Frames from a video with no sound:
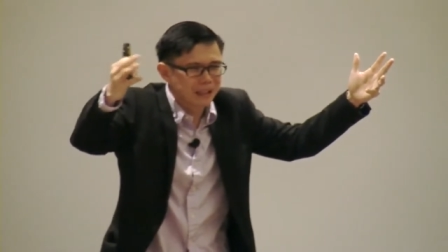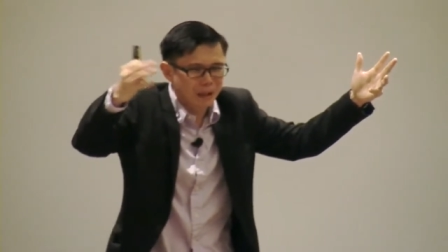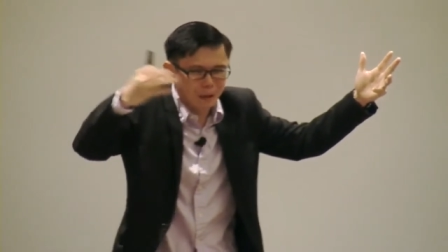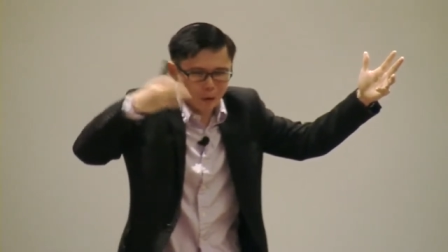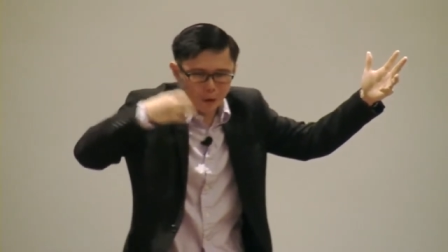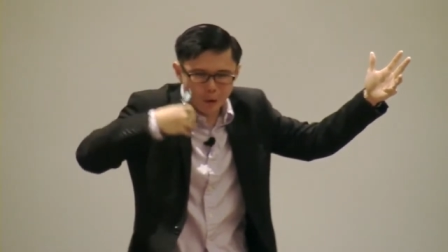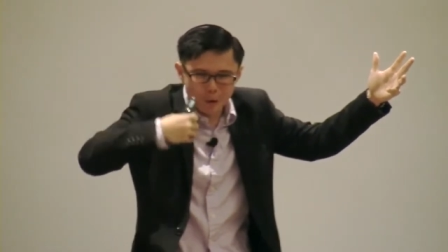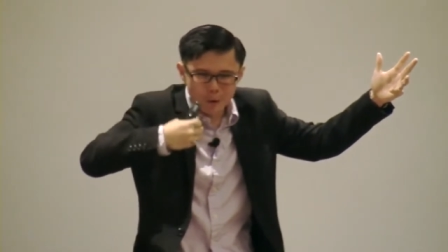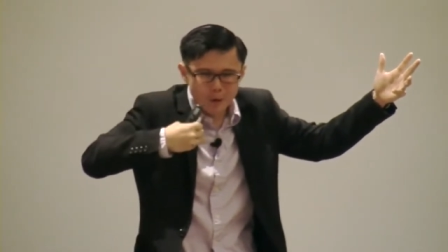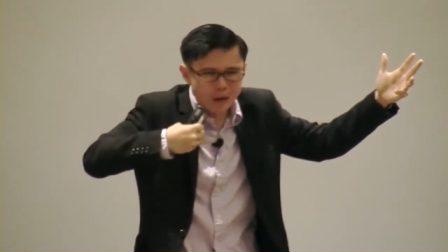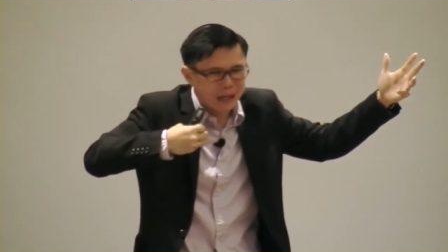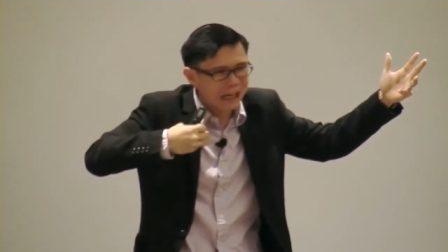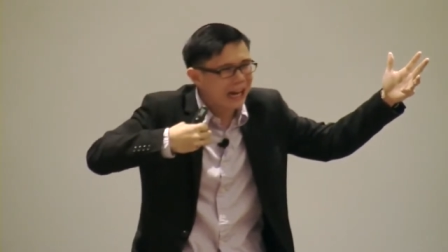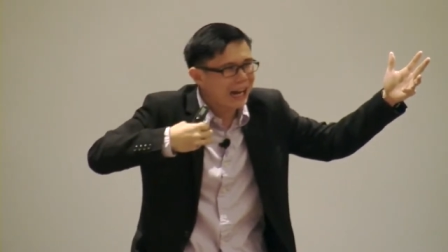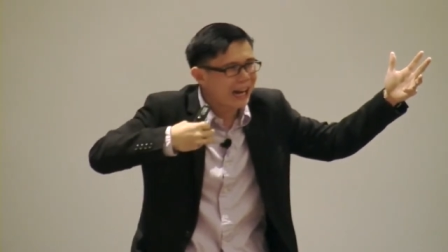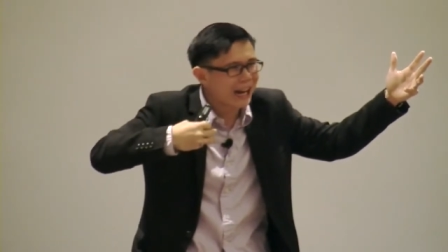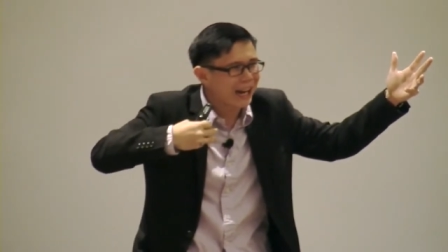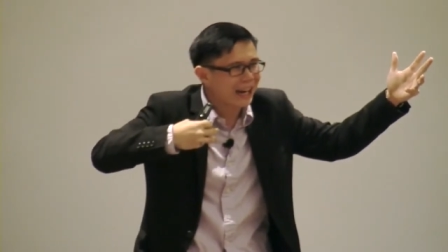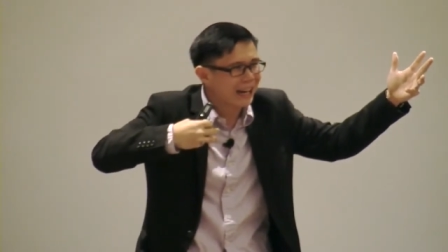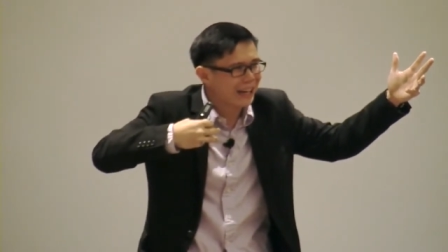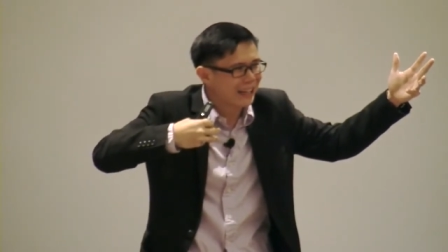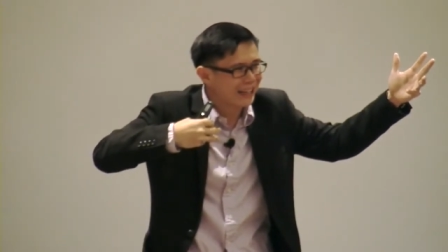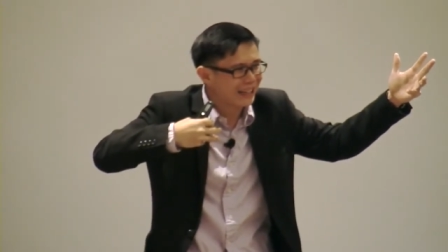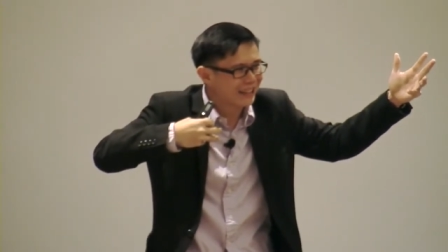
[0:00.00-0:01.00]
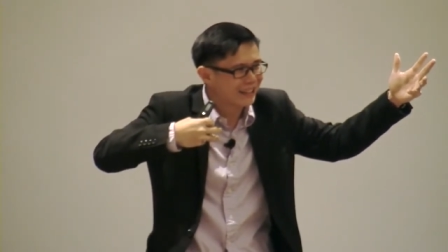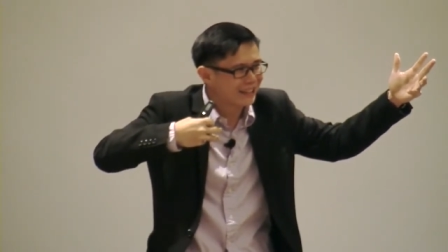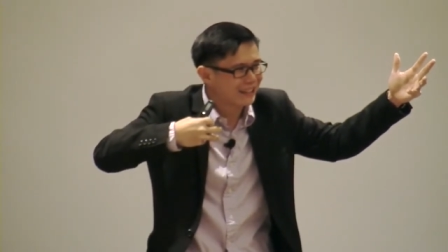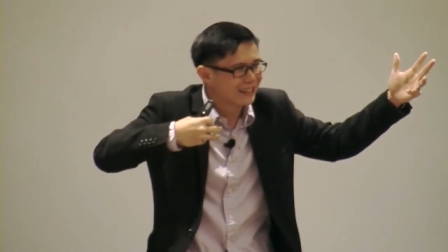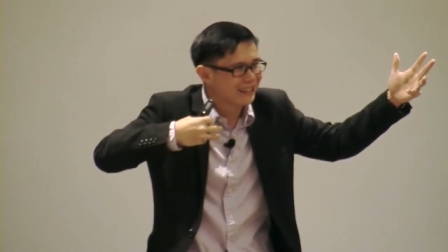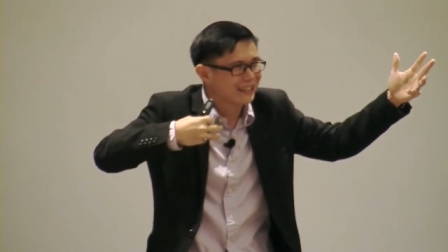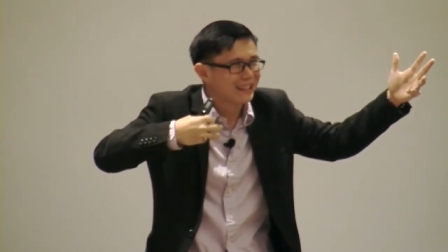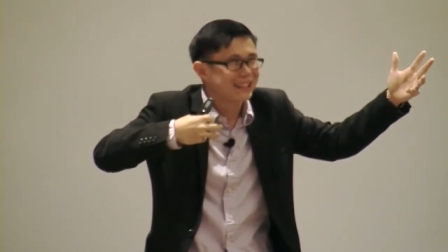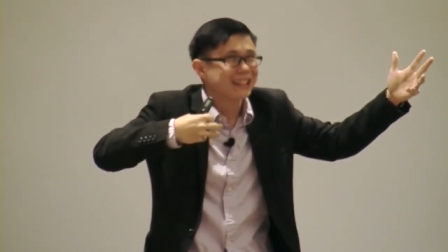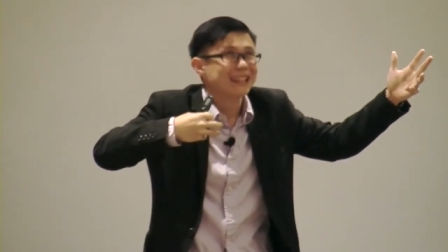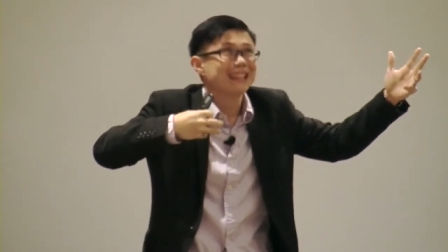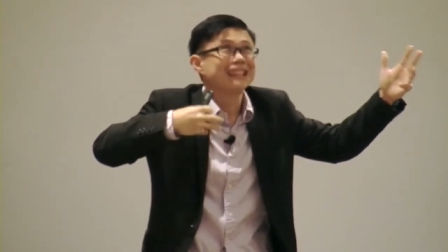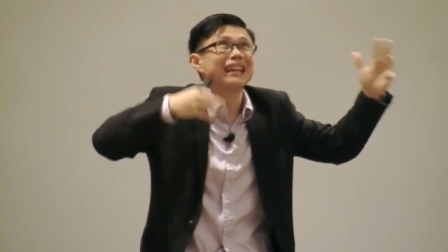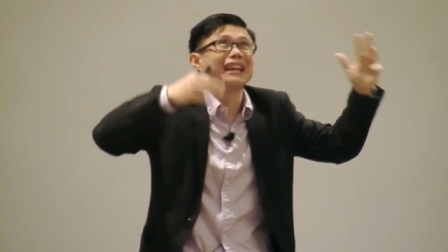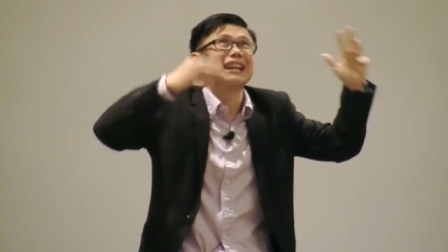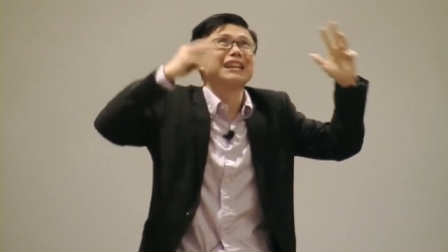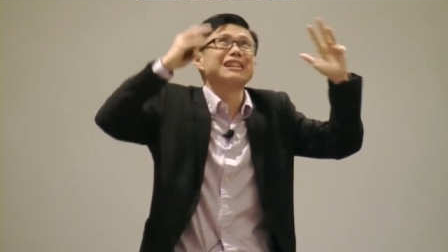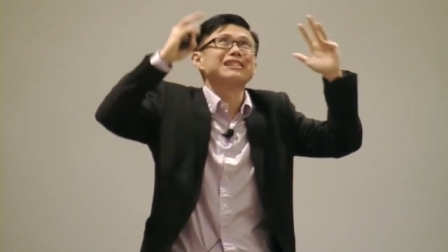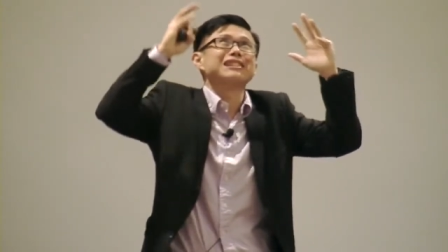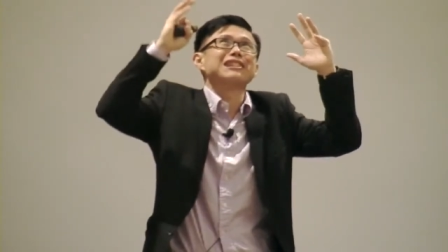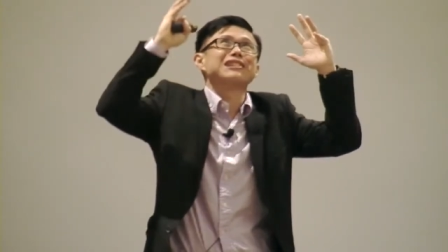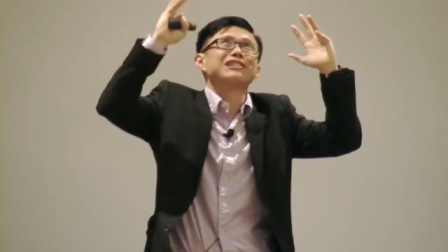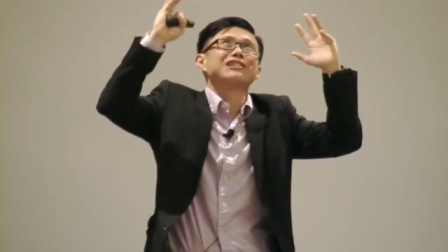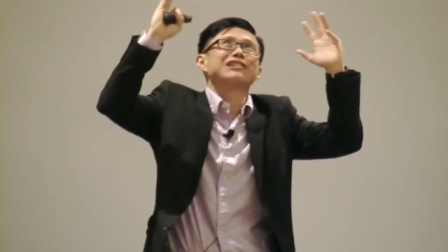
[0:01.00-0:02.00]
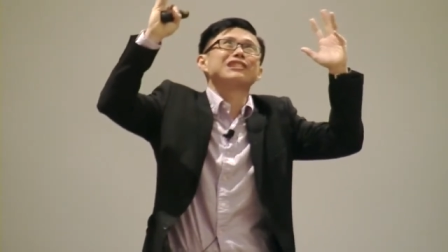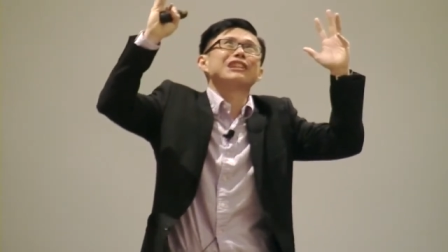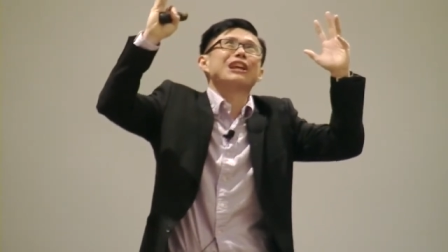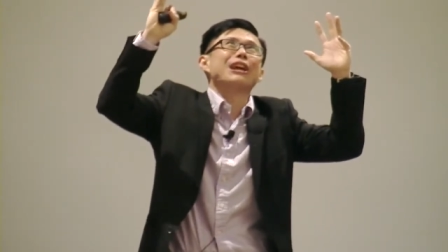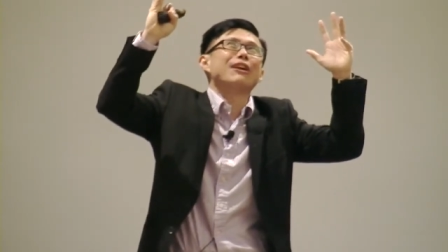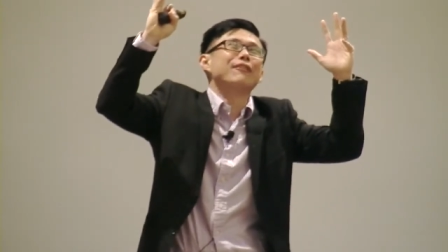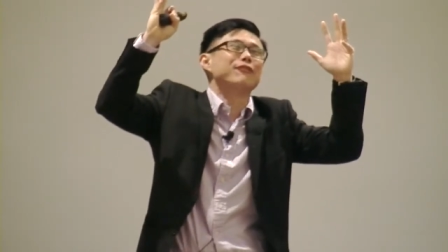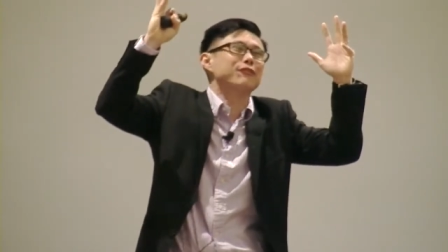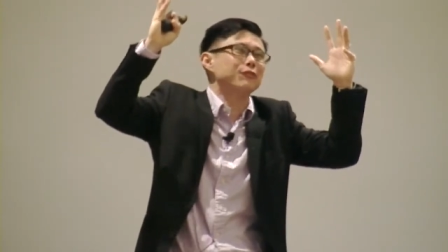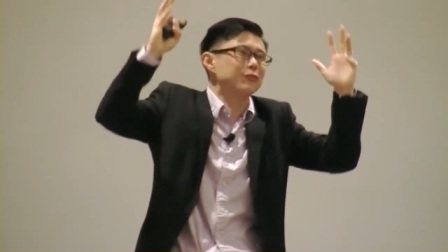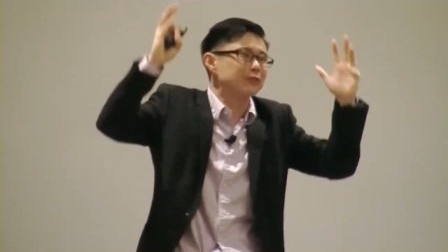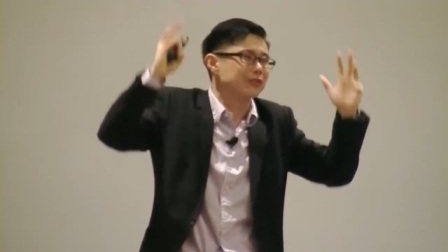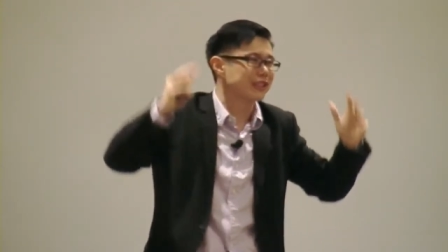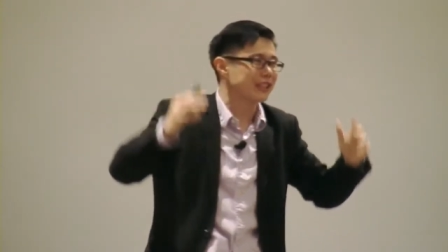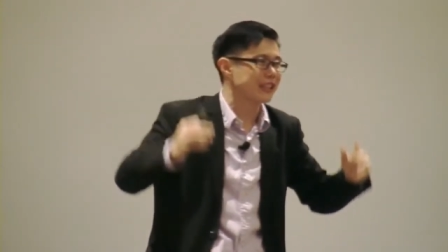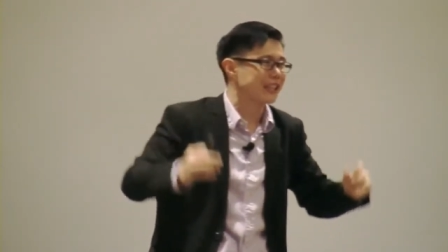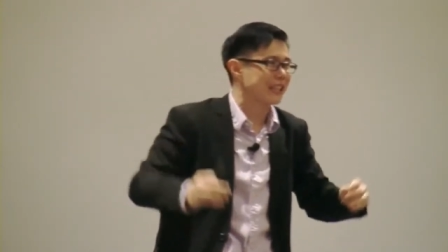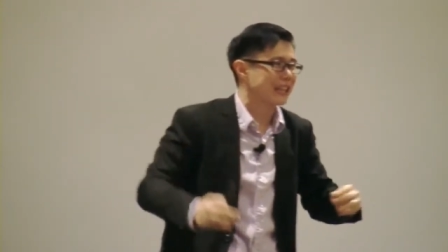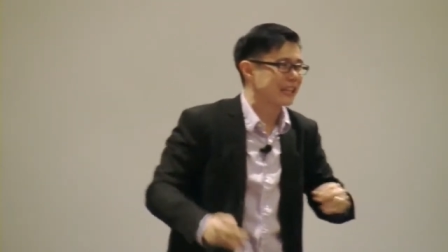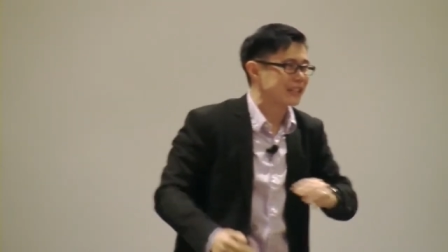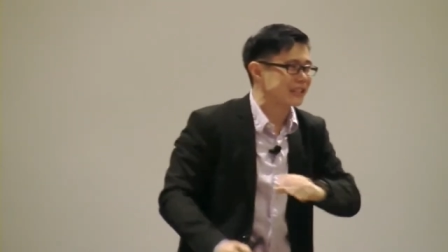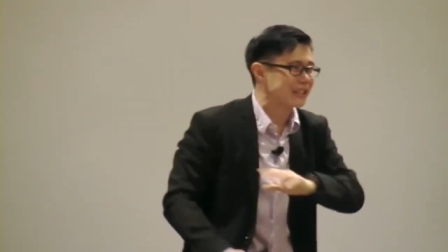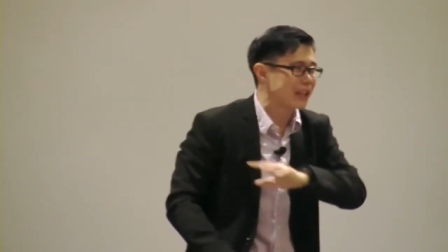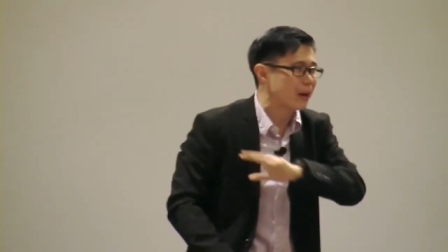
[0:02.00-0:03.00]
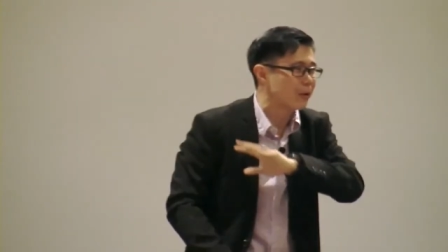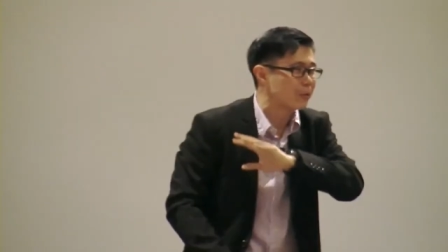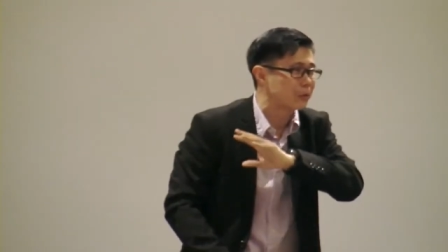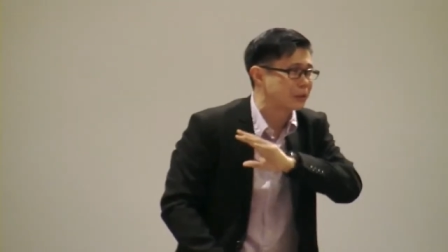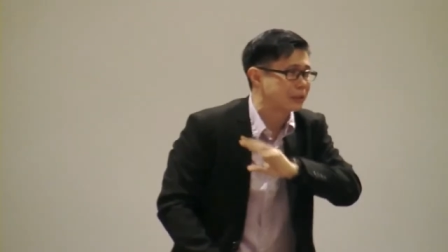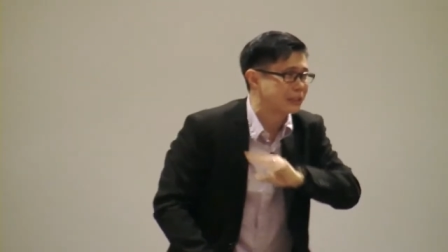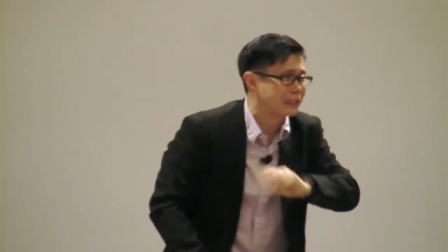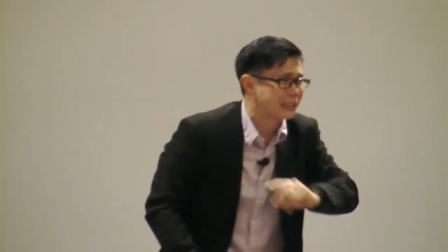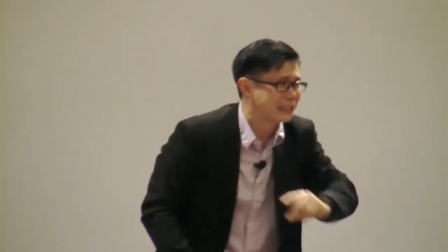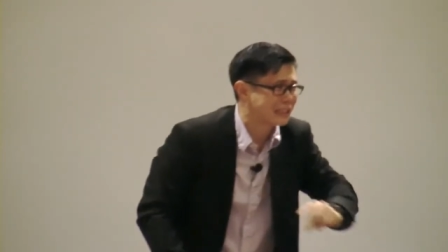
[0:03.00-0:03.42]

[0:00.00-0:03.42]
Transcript: the old guy that is a slave to sin is now